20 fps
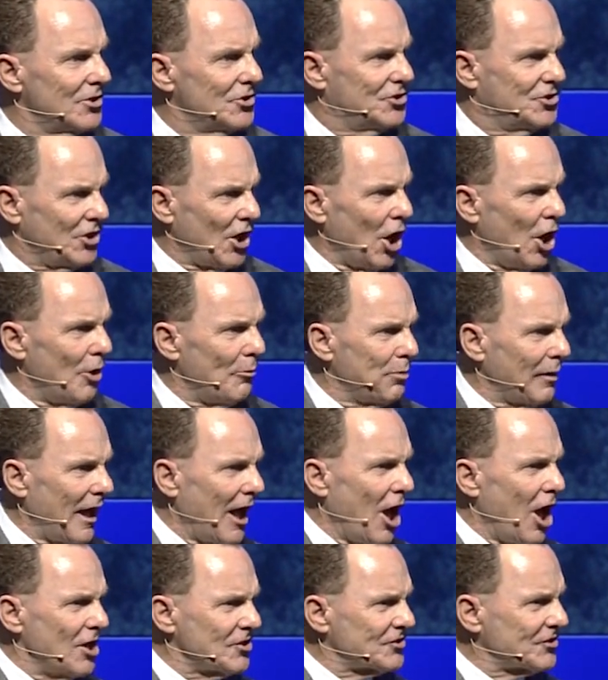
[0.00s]
Job
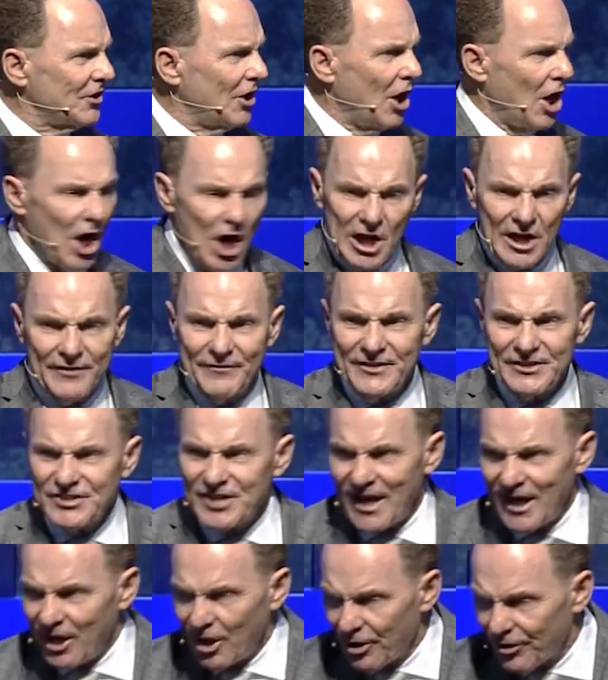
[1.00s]
lost all of his
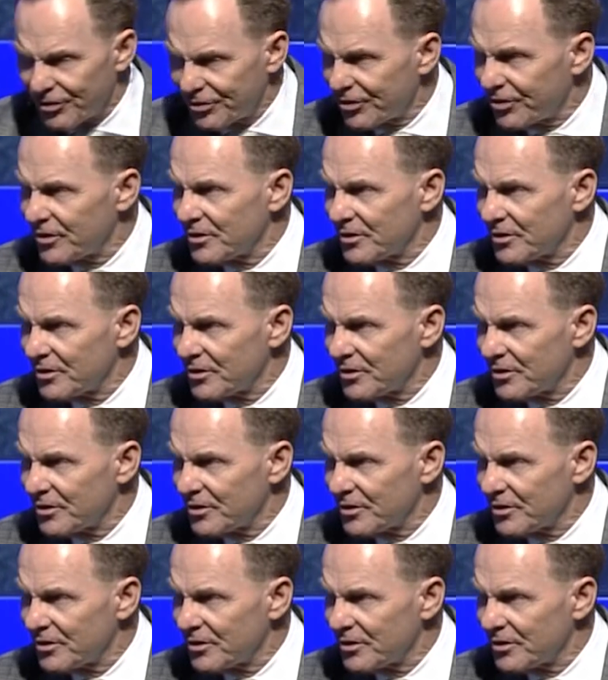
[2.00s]
health.